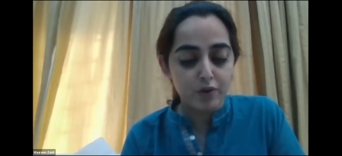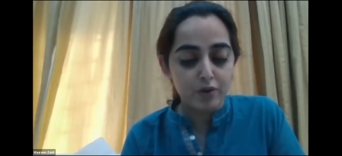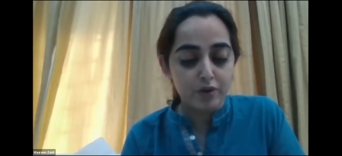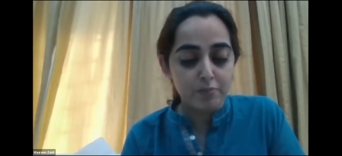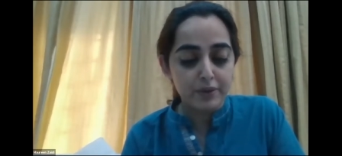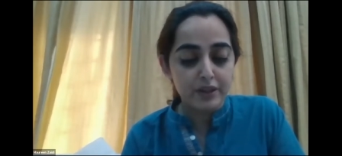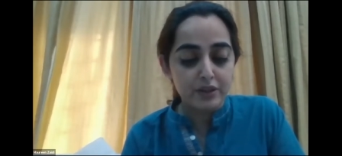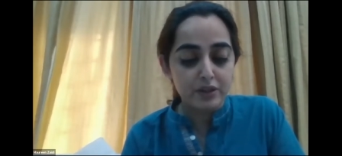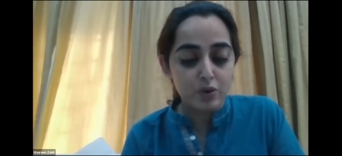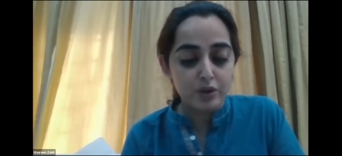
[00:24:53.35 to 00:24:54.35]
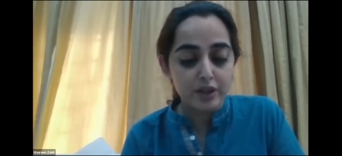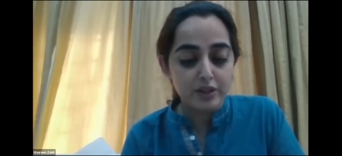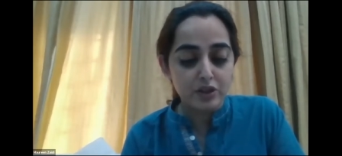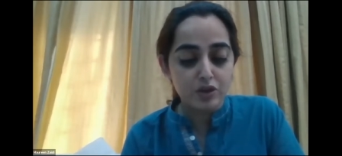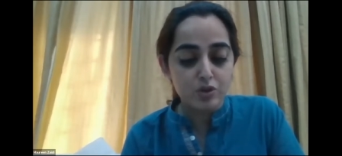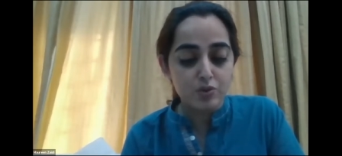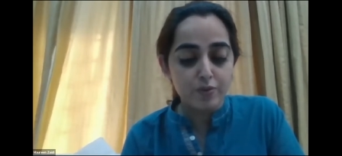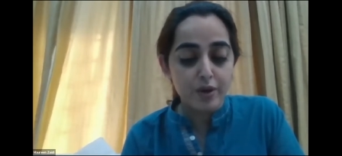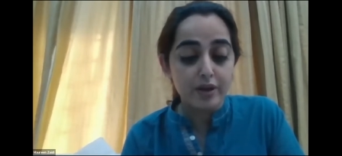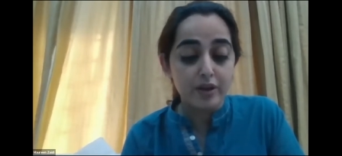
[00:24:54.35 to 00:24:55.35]
for companies and organizations
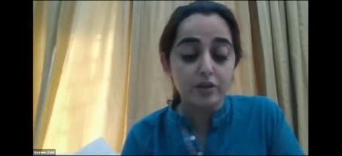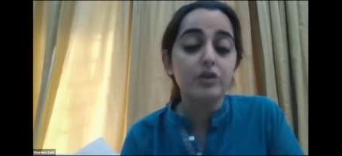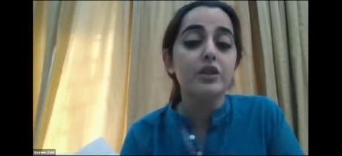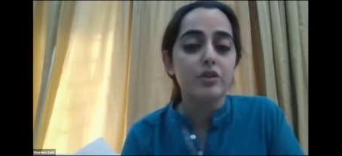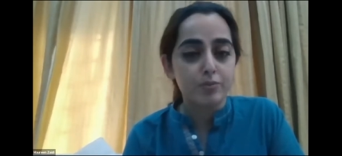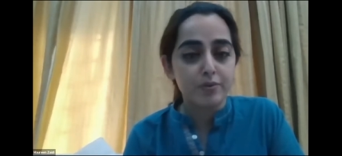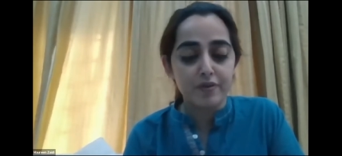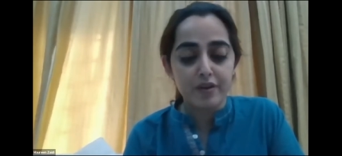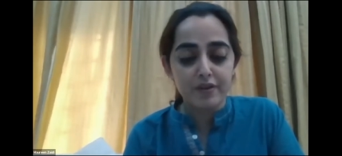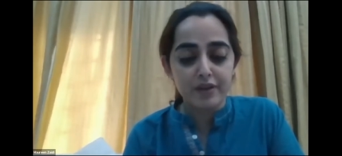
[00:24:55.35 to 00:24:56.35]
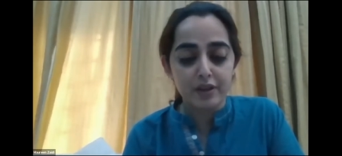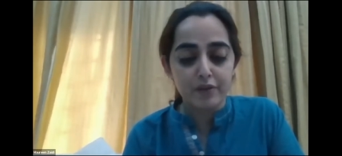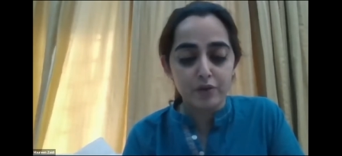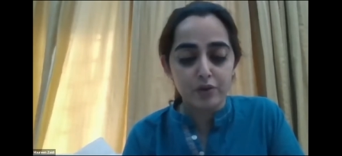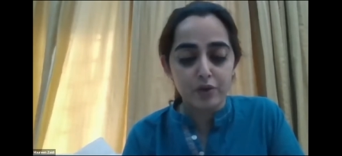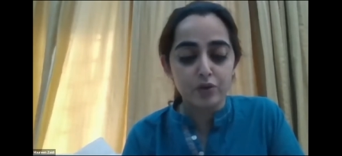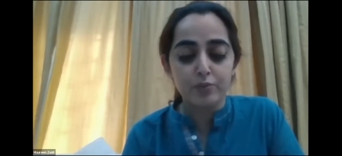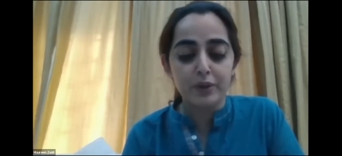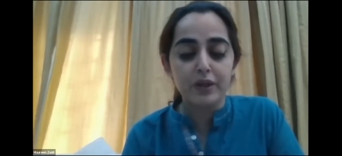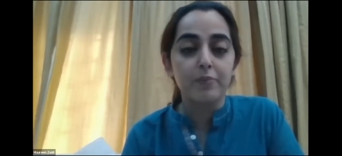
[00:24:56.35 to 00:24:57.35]
to and countries to be very very careful not
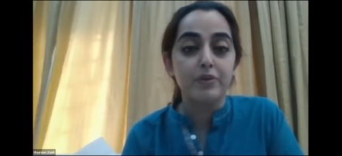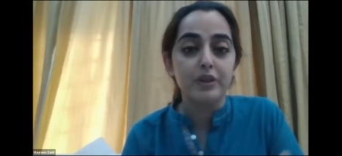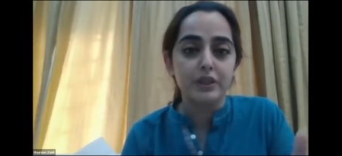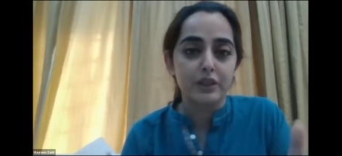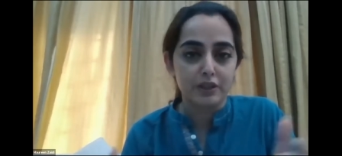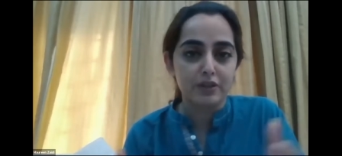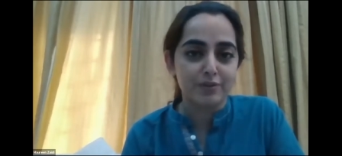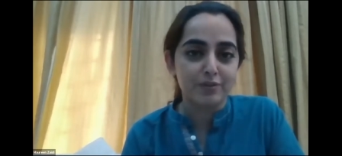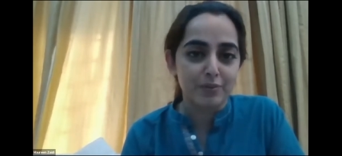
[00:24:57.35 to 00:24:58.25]
to become racist.